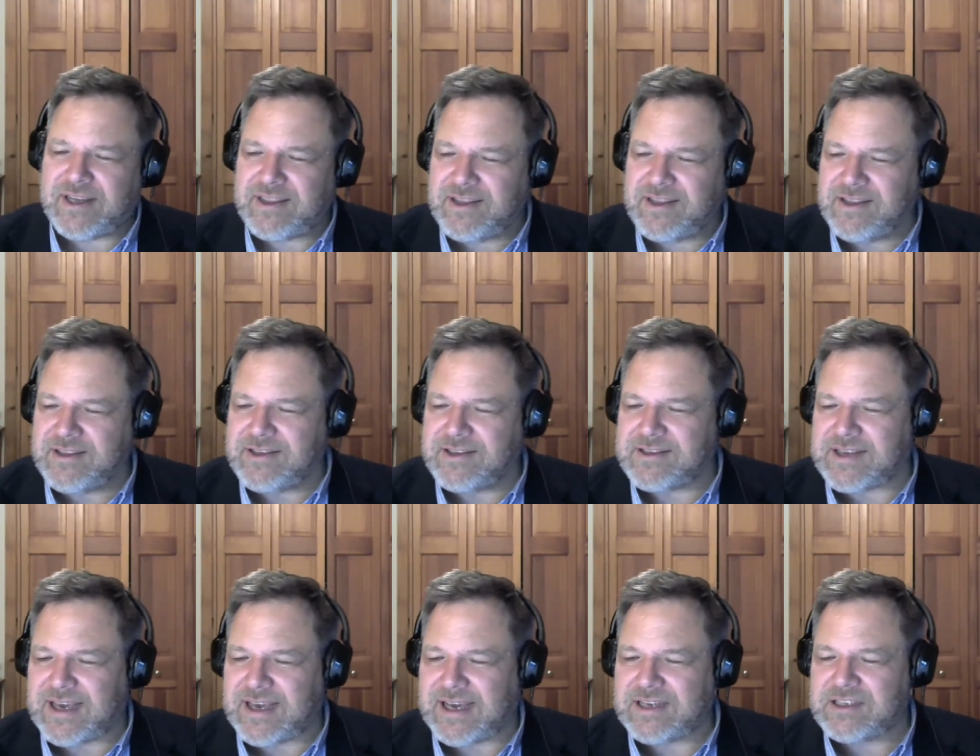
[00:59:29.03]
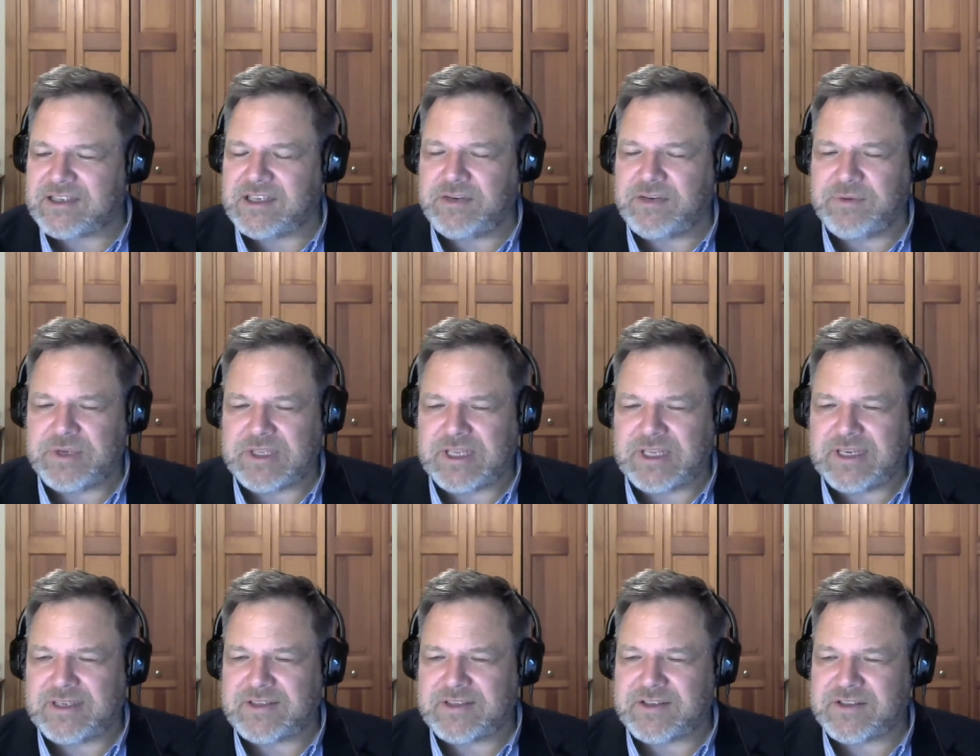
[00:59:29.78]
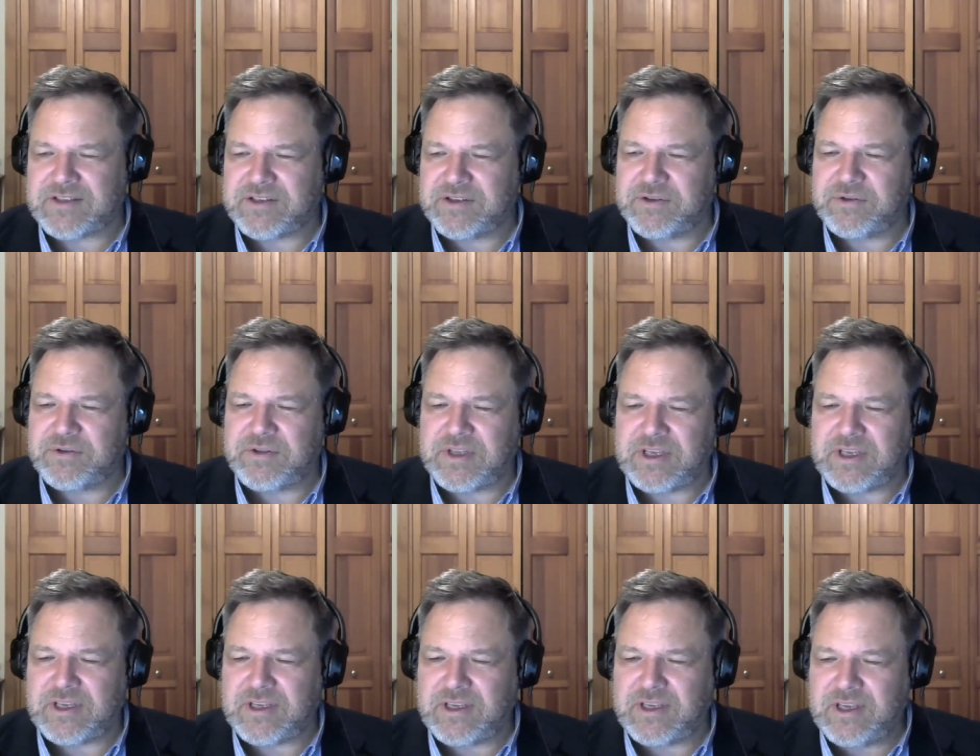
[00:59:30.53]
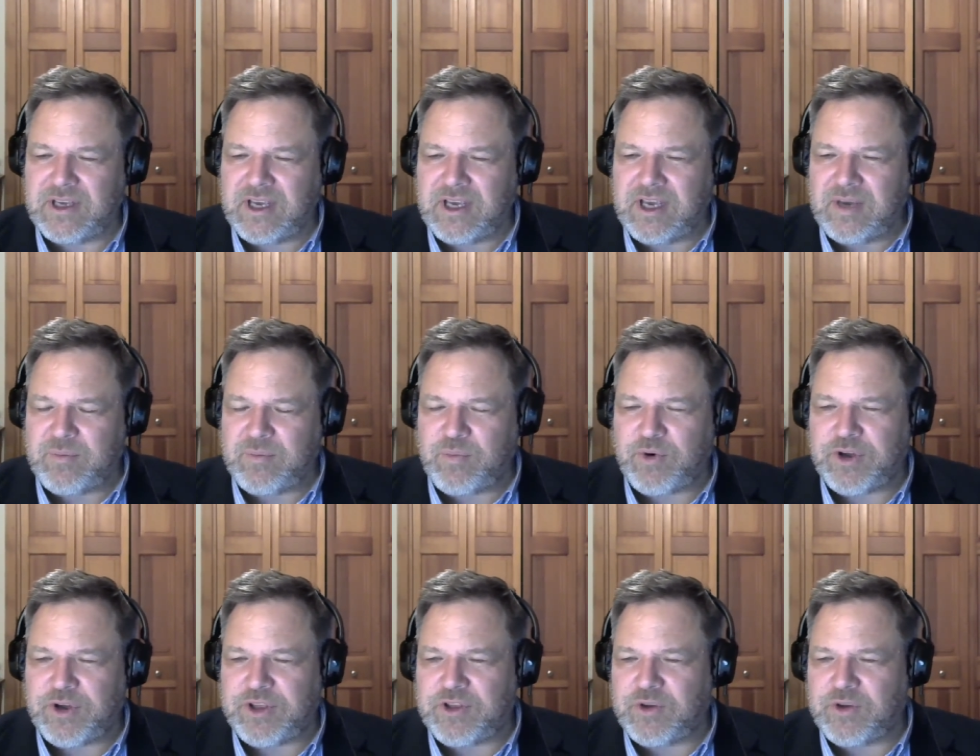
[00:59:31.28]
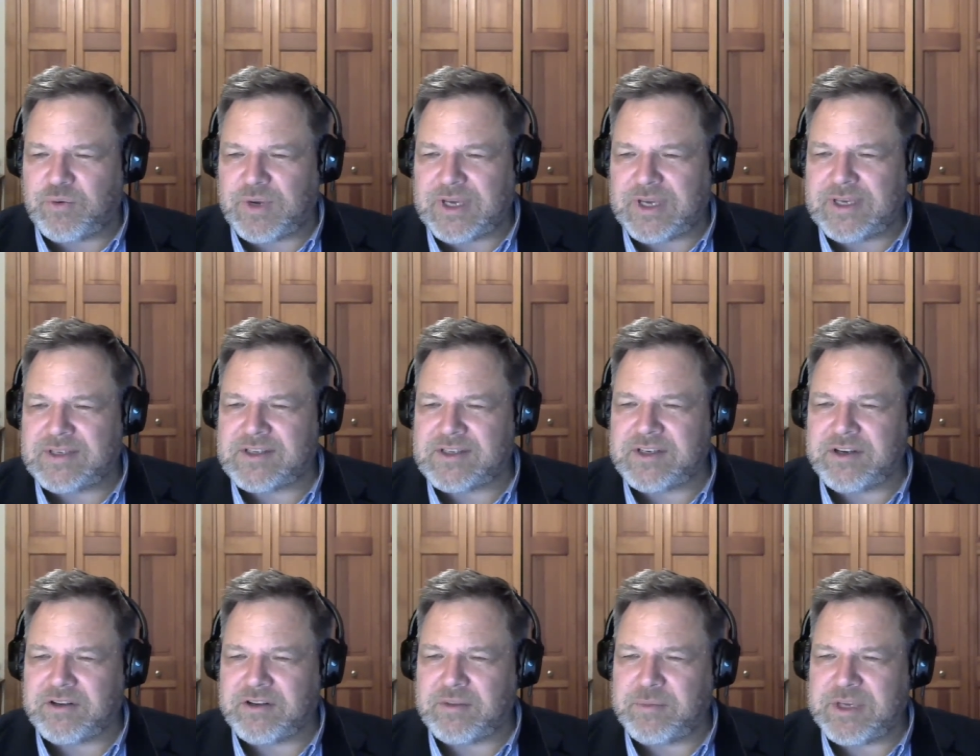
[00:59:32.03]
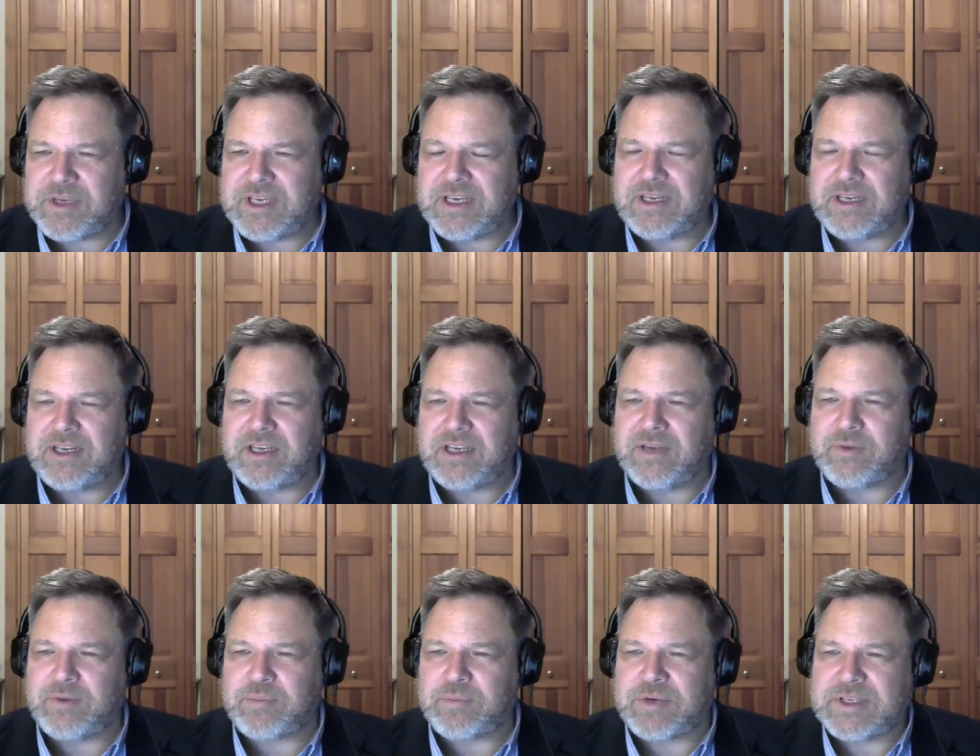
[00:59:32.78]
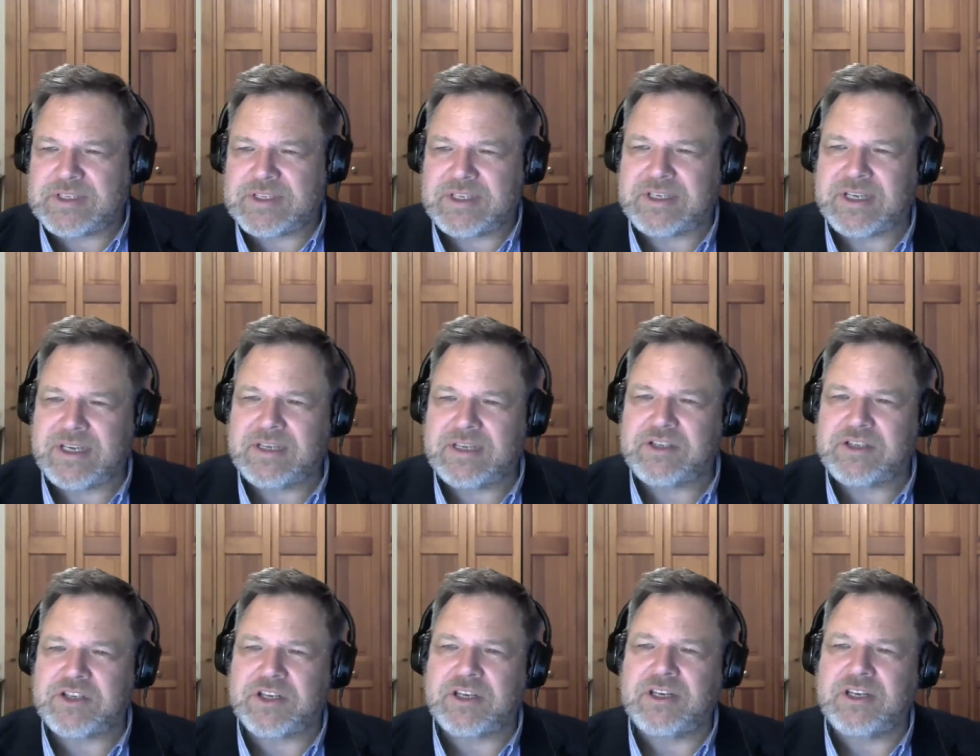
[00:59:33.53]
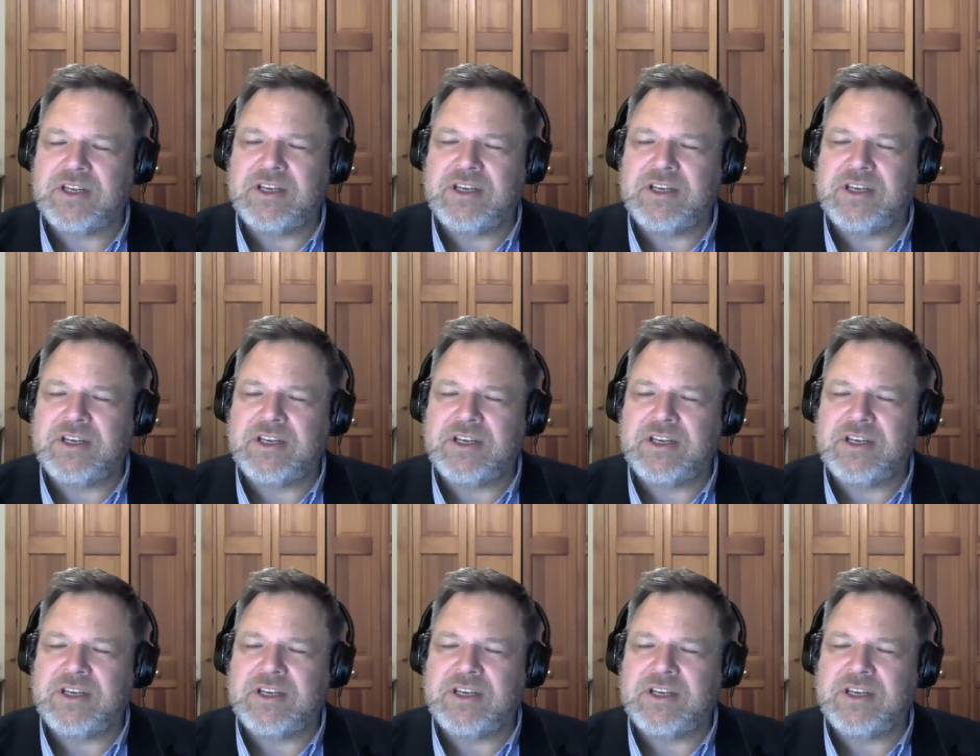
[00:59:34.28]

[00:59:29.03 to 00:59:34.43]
I think this actually relates to the point you raised near the beginning of your presentation,